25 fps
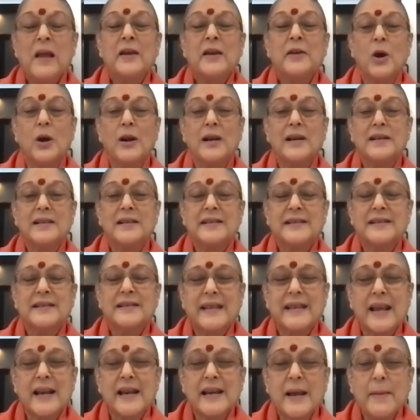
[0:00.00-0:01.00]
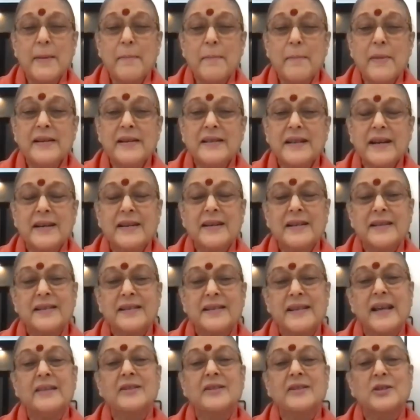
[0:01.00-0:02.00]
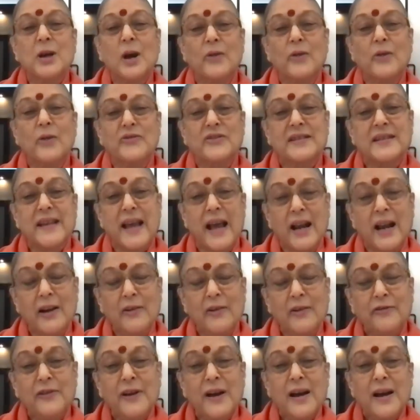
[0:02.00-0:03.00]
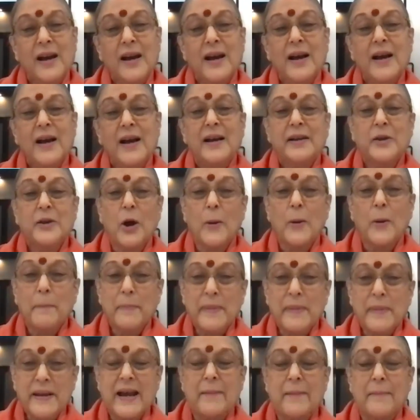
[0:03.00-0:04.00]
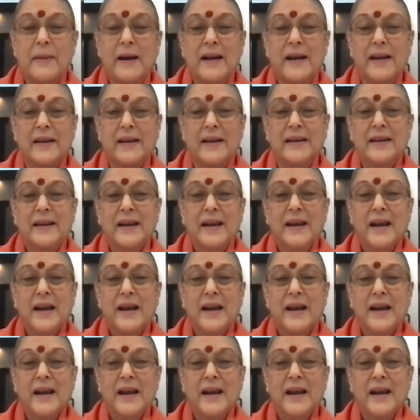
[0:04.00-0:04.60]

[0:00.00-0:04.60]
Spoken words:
your limited sense of self, your BMI.